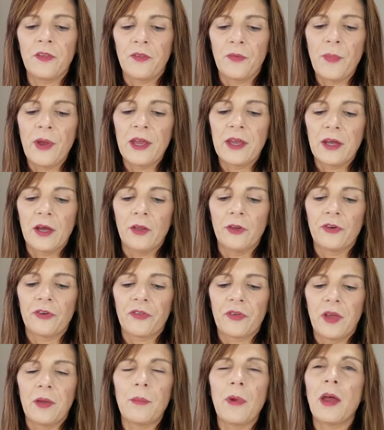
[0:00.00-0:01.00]
is my color
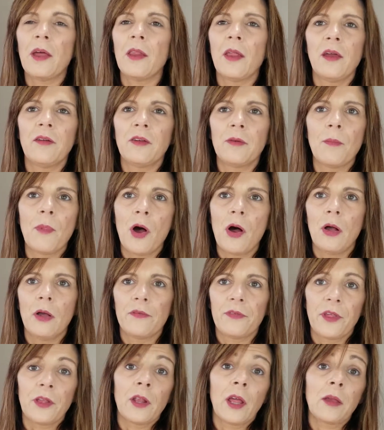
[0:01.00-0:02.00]
scheme. I like
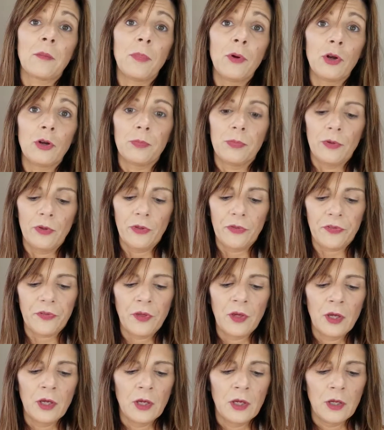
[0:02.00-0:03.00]
mauves. I like purples,
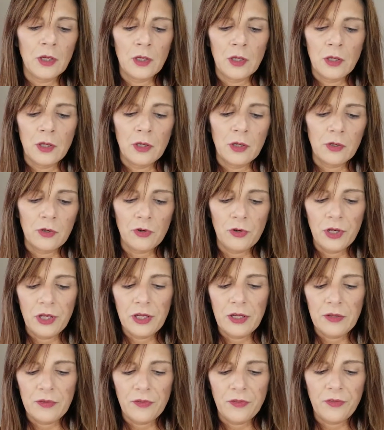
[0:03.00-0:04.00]

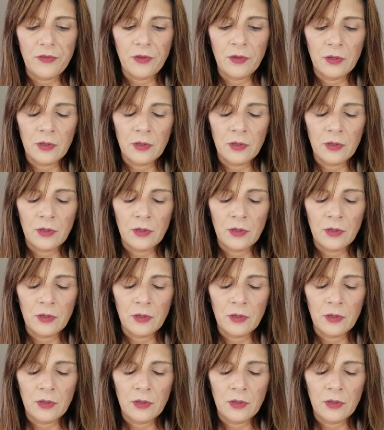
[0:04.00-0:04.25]
greens,